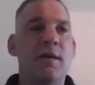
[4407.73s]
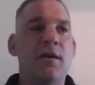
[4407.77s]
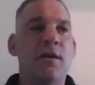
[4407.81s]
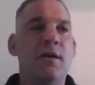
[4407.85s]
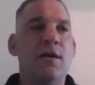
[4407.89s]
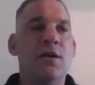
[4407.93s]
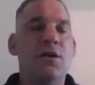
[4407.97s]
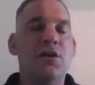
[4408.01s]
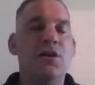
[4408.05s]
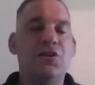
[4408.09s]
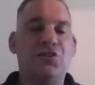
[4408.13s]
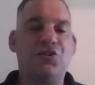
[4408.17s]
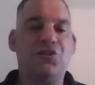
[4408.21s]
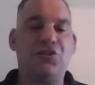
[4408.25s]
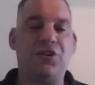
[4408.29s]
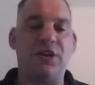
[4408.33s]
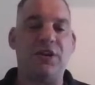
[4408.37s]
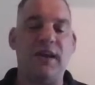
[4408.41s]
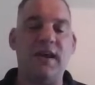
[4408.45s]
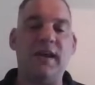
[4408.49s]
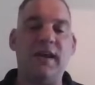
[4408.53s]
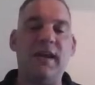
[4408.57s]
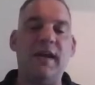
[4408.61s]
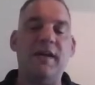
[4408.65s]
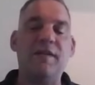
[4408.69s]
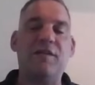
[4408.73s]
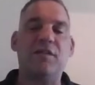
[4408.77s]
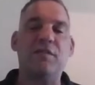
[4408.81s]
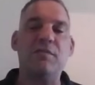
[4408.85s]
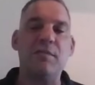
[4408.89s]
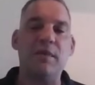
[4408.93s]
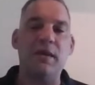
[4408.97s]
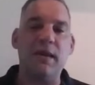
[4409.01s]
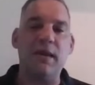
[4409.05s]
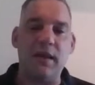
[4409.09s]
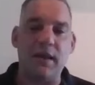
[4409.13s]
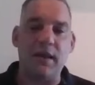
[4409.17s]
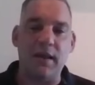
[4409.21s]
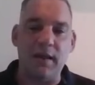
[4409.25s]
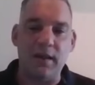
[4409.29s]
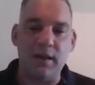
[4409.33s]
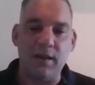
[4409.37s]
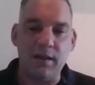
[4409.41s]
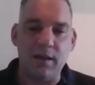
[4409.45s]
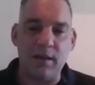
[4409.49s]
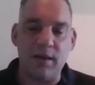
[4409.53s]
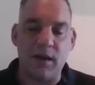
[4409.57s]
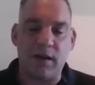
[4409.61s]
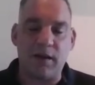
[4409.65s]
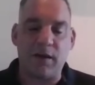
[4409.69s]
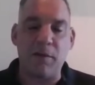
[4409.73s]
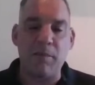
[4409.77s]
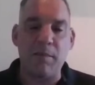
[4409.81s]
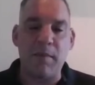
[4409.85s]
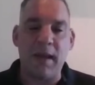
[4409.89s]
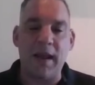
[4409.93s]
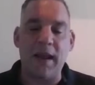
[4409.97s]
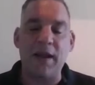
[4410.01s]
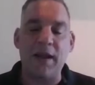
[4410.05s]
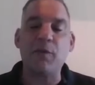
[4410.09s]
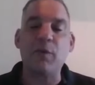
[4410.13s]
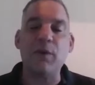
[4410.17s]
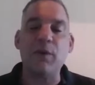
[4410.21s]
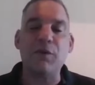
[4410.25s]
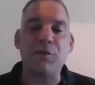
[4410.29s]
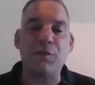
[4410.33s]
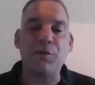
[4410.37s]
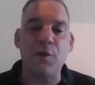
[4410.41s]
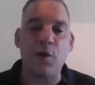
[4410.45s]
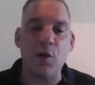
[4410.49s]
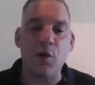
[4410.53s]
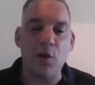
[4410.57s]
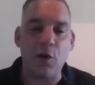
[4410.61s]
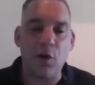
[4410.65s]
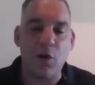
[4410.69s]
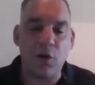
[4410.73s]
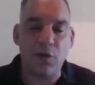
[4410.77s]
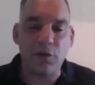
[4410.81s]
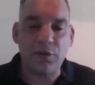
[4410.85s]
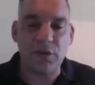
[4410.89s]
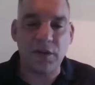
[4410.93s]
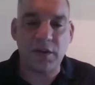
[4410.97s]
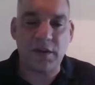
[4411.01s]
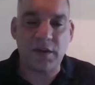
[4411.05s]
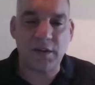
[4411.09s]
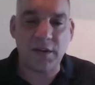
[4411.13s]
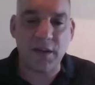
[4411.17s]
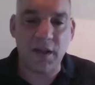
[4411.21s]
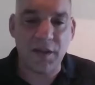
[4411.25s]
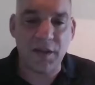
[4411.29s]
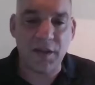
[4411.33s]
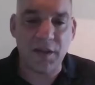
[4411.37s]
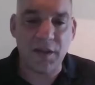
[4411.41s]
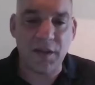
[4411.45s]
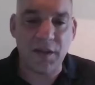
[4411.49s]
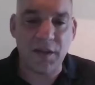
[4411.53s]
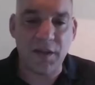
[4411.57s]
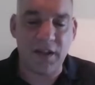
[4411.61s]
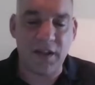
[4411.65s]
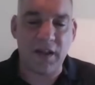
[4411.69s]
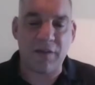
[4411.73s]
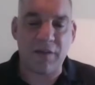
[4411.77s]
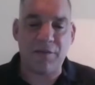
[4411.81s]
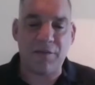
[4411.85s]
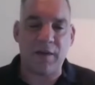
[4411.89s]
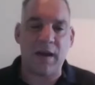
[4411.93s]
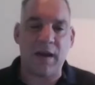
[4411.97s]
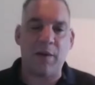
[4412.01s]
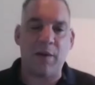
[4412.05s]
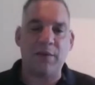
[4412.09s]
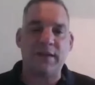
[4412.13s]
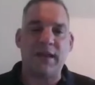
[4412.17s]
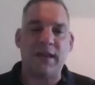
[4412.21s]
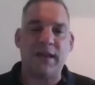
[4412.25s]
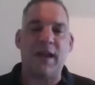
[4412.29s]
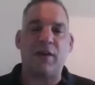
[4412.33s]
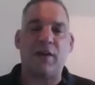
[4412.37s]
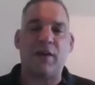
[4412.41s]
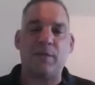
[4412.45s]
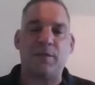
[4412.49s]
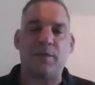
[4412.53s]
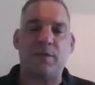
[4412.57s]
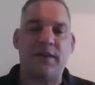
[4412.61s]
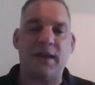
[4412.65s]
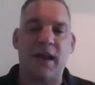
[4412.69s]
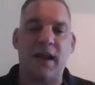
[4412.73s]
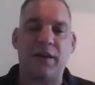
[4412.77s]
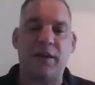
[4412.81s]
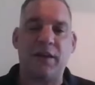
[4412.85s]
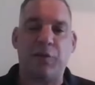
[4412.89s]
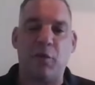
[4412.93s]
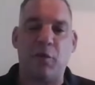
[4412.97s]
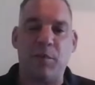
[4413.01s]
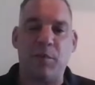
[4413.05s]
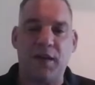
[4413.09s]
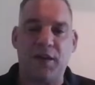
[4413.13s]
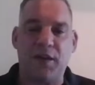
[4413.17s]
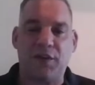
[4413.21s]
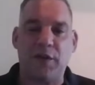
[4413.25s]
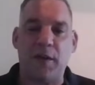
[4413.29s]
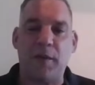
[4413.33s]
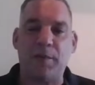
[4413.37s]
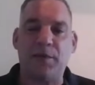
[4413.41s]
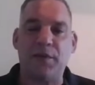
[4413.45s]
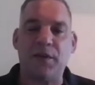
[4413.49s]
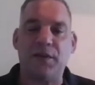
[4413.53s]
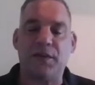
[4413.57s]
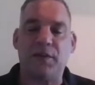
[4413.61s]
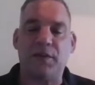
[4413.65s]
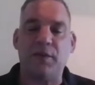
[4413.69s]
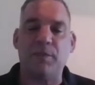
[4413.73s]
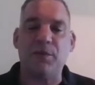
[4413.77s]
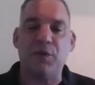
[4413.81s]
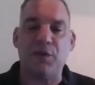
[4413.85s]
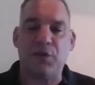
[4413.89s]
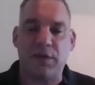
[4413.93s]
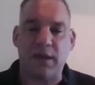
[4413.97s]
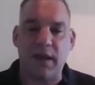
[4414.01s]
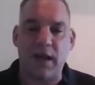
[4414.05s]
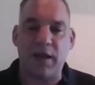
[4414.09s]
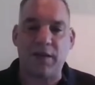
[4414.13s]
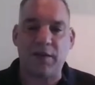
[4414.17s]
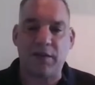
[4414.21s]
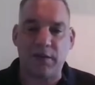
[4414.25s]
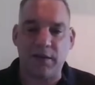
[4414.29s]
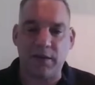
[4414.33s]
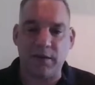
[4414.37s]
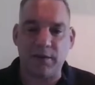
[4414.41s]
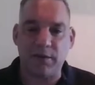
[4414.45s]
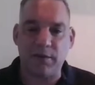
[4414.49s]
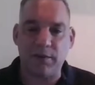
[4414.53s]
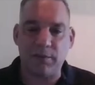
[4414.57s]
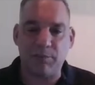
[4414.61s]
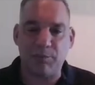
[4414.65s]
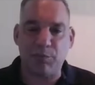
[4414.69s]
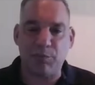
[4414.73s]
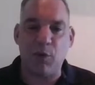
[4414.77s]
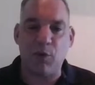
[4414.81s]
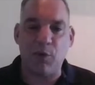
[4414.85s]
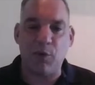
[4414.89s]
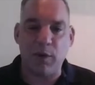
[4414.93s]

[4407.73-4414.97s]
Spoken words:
she gives me a command referral to SUD-C. I forgot what the acronym stands for, but it's Substance Abuse Counseling Program.